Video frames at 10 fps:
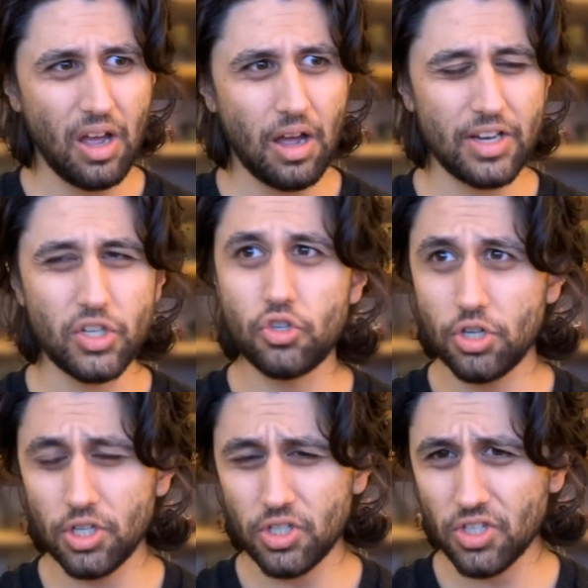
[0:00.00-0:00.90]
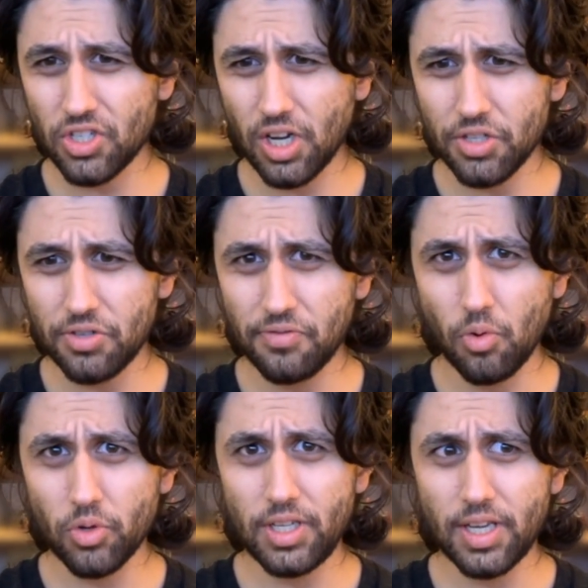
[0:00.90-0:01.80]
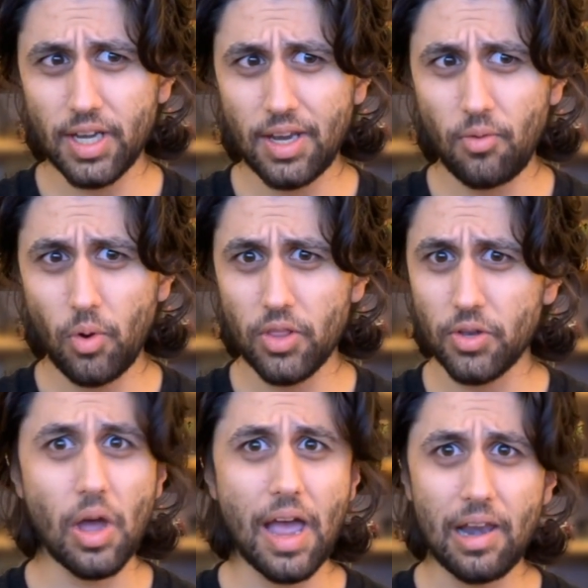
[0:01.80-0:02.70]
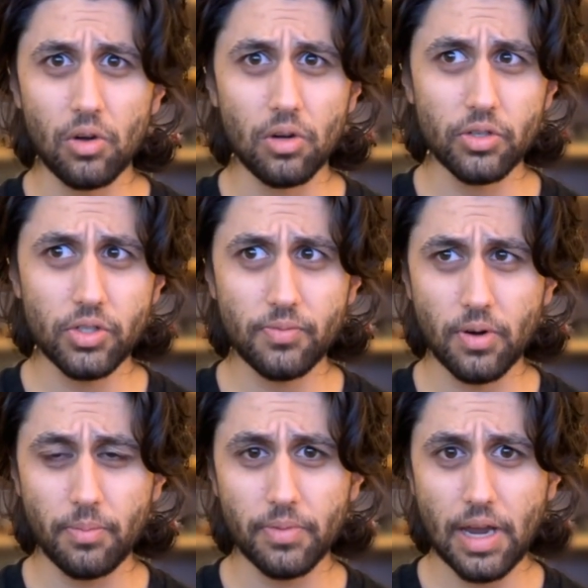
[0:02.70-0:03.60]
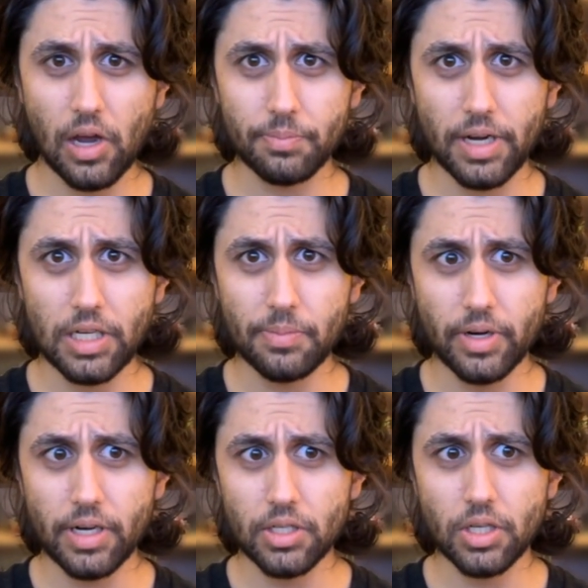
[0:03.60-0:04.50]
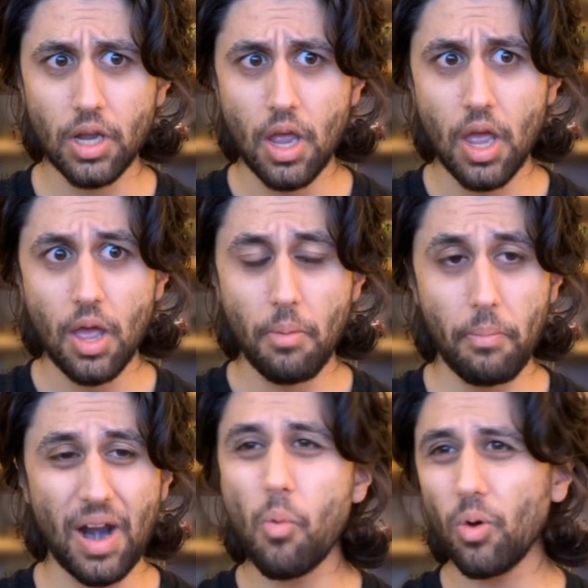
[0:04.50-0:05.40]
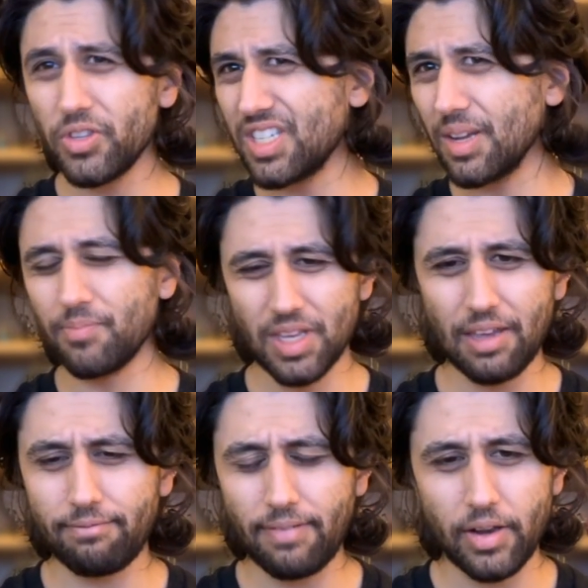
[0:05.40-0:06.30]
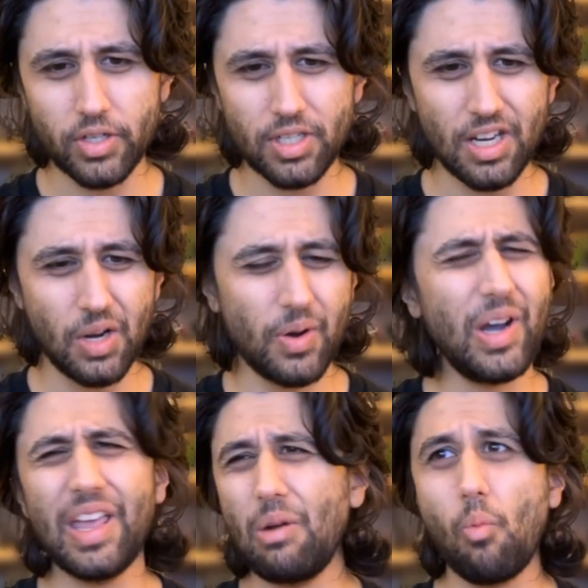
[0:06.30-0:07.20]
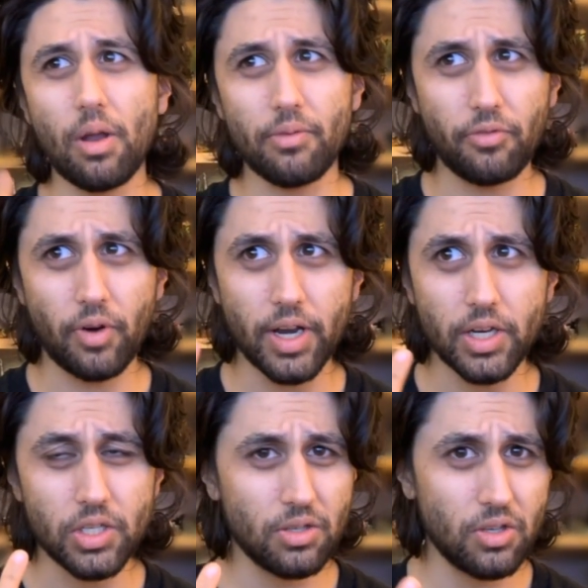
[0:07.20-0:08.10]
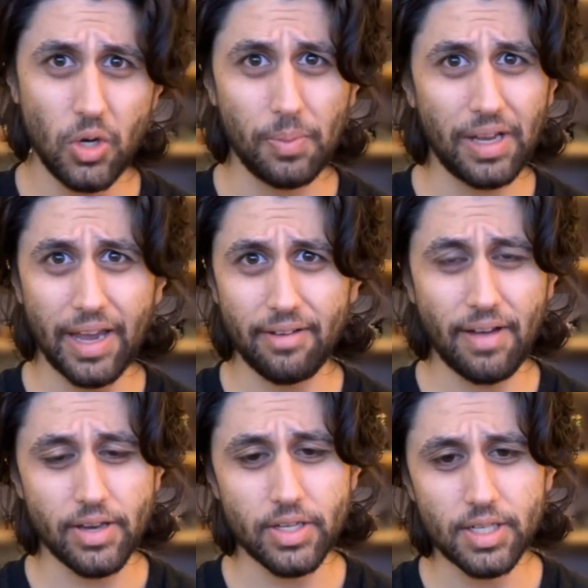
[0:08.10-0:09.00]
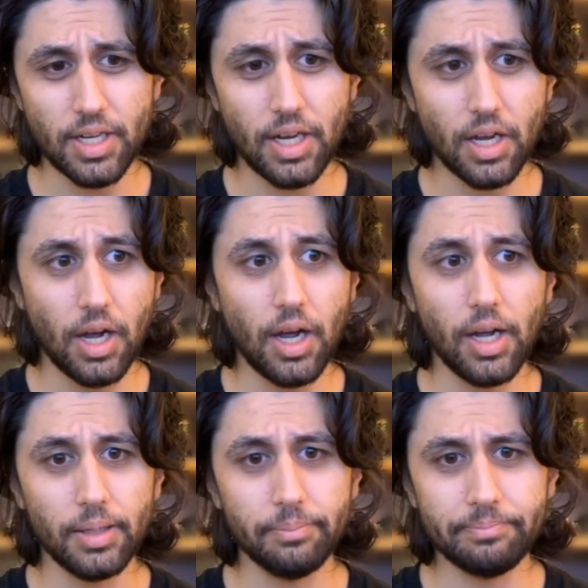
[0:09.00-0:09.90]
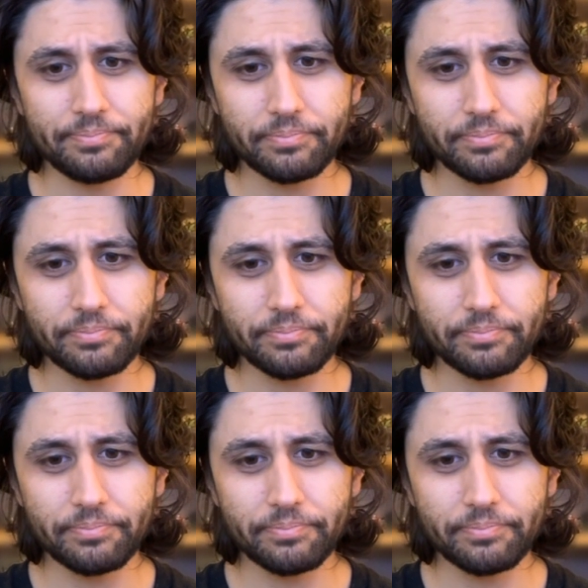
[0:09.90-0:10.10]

I just started 40k with Night Lords from Chaos Space Marines, but I wanted to give fantasy a go. I only had one friend who played fantasy, um,